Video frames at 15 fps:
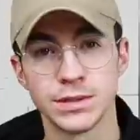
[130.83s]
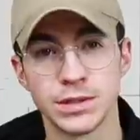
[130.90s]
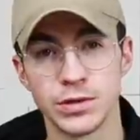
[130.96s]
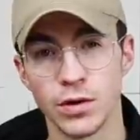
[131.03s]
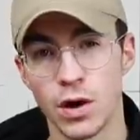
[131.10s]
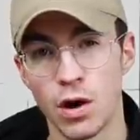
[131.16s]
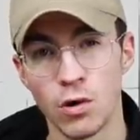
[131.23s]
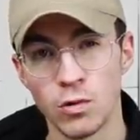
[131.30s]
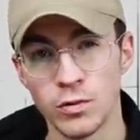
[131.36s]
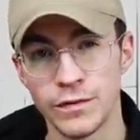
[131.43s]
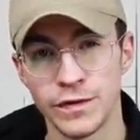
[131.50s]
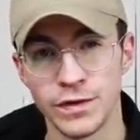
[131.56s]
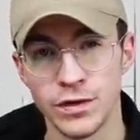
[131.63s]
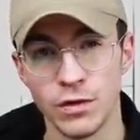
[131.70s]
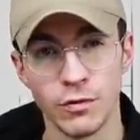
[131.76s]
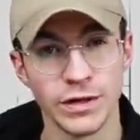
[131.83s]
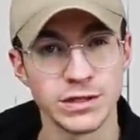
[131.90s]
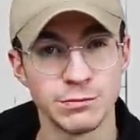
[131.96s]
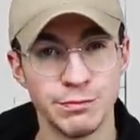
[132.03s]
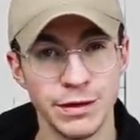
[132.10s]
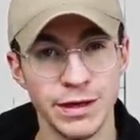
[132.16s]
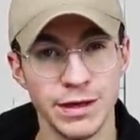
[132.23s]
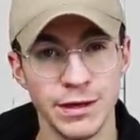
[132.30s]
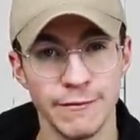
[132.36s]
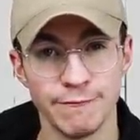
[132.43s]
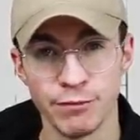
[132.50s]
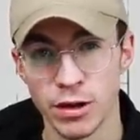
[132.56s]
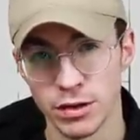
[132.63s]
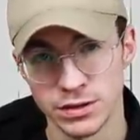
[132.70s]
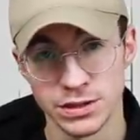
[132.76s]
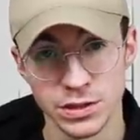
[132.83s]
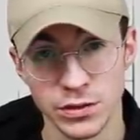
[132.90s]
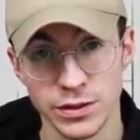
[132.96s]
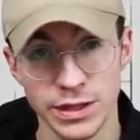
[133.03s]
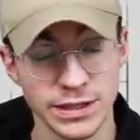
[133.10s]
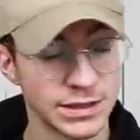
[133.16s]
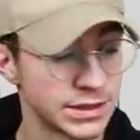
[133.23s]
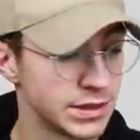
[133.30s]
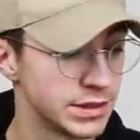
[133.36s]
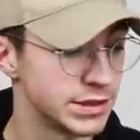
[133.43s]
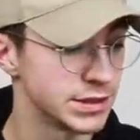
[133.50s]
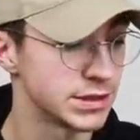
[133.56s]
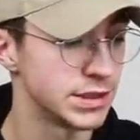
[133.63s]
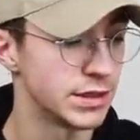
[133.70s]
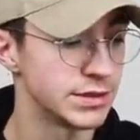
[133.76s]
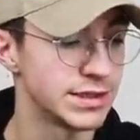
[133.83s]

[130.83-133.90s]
So your old USB plug sockets that just, you know,